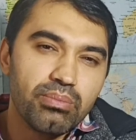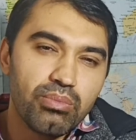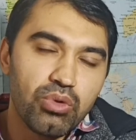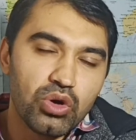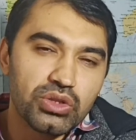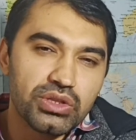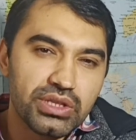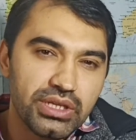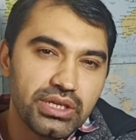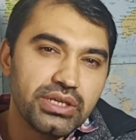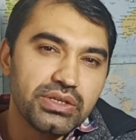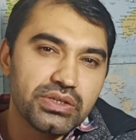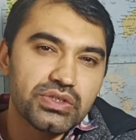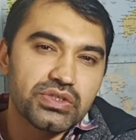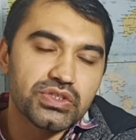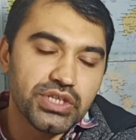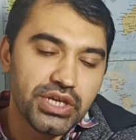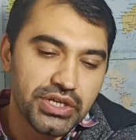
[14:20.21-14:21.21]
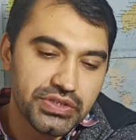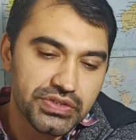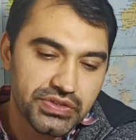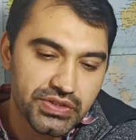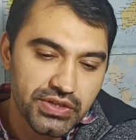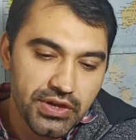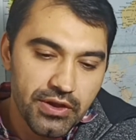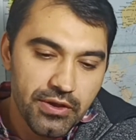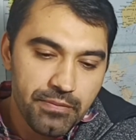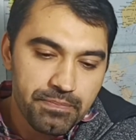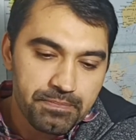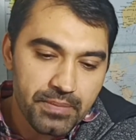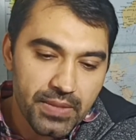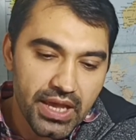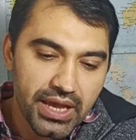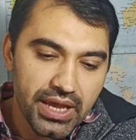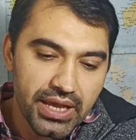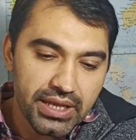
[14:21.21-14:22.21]
both the states.
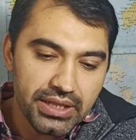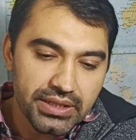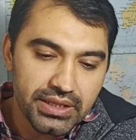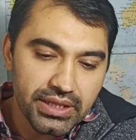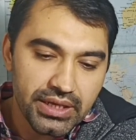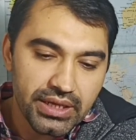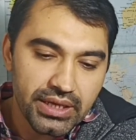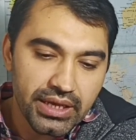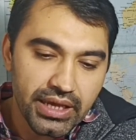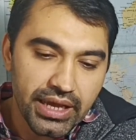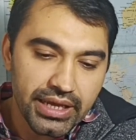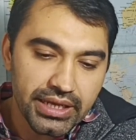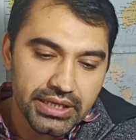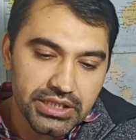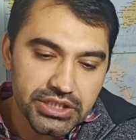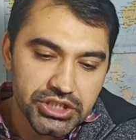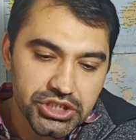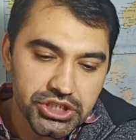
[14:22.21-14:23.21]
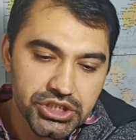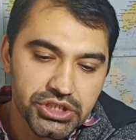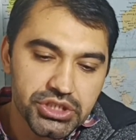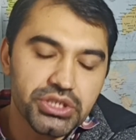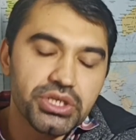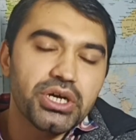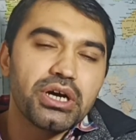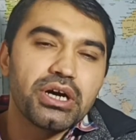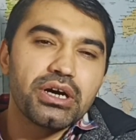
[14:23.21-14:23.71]
And the English